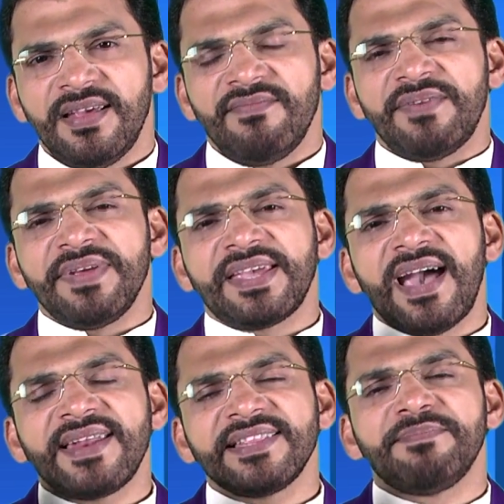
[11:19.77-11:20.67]
when we
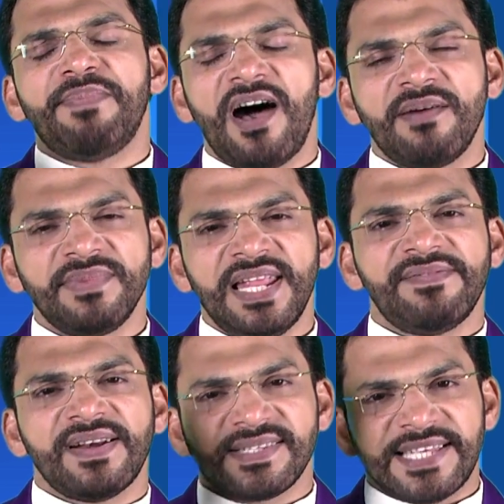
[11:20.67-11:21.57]
carry the palm
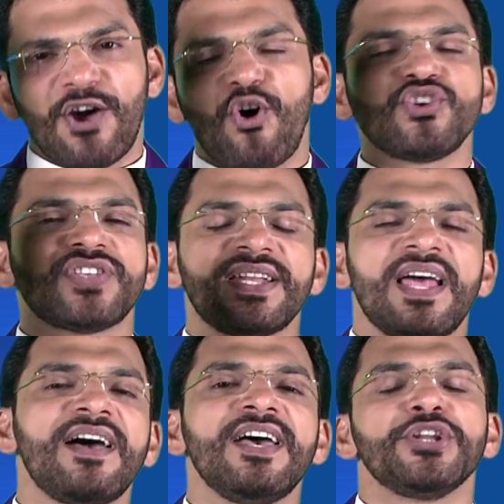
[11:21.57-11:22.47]
leaf and say
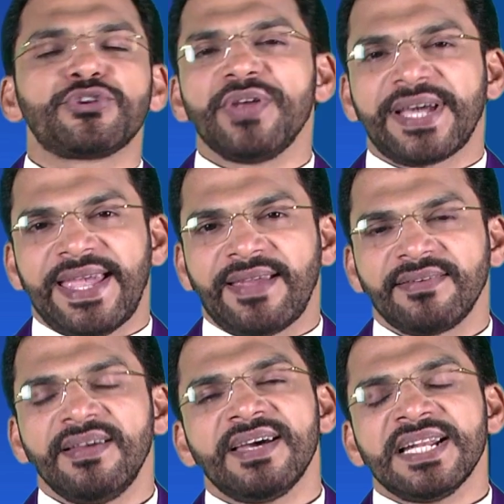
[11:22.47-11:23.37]
Hosanna to the King,
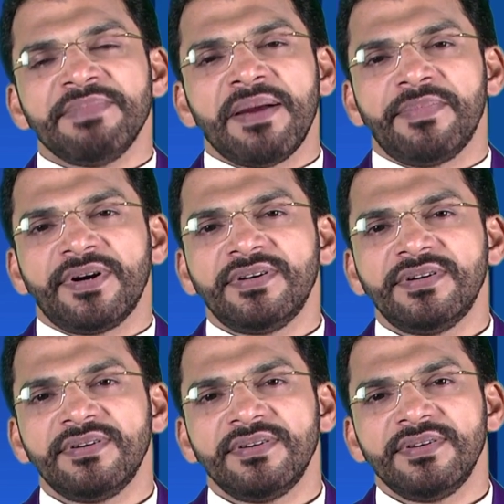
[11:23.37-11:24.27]
remember,
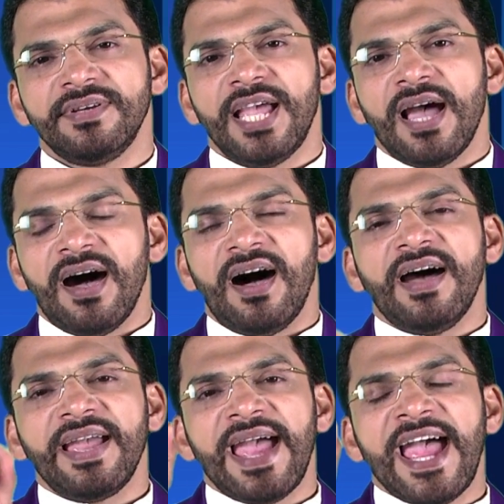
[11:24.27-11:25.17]

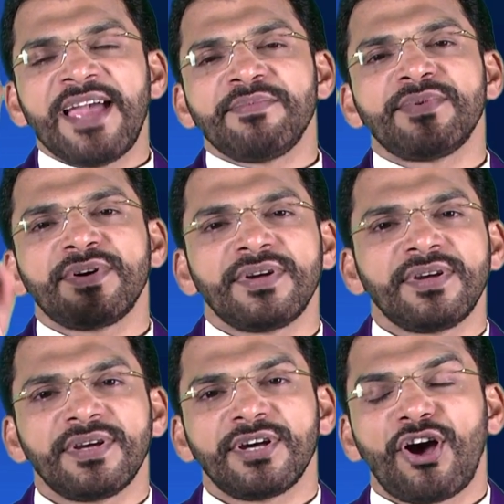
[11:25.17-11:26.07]
I am
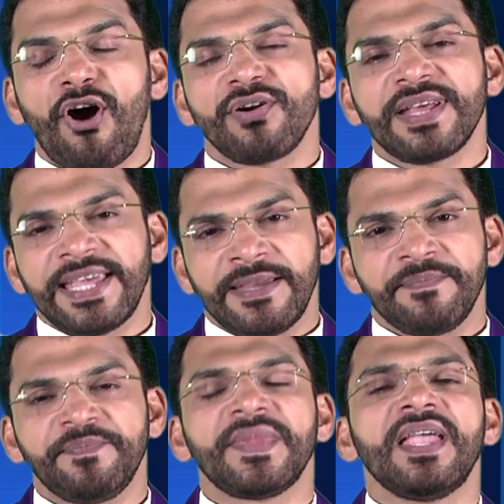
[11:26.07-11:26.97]
calling
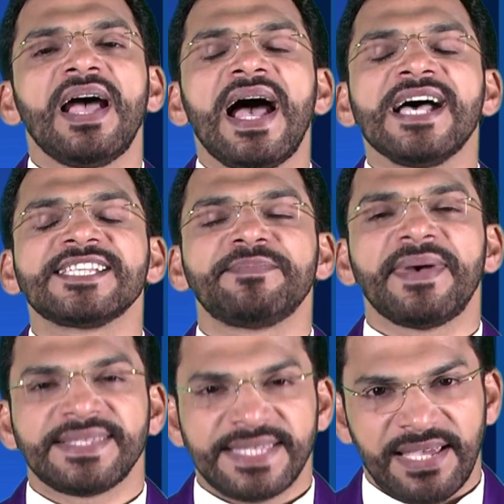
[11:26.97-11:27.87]
him as
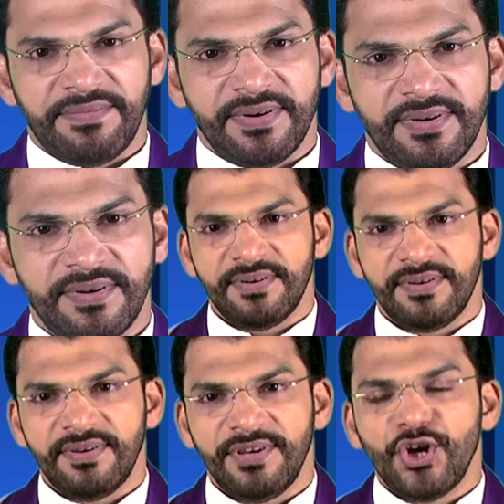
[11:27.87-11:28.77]
my Savior,
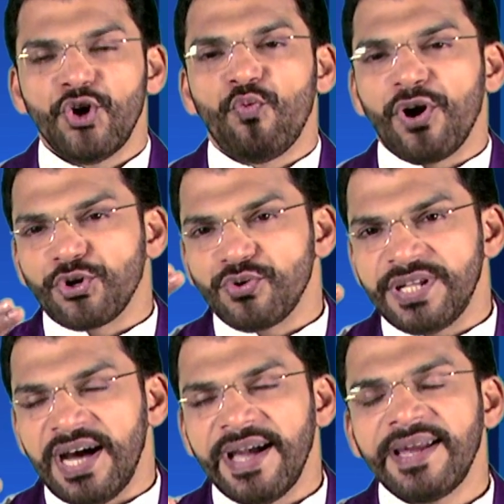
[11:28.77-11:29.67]
one who
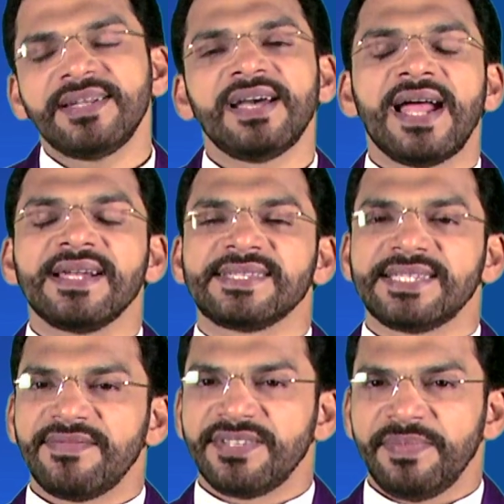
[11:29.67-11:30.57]
died and
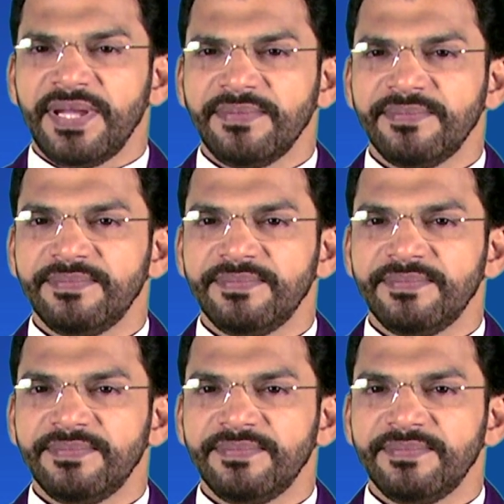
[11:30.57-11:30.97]
saved me.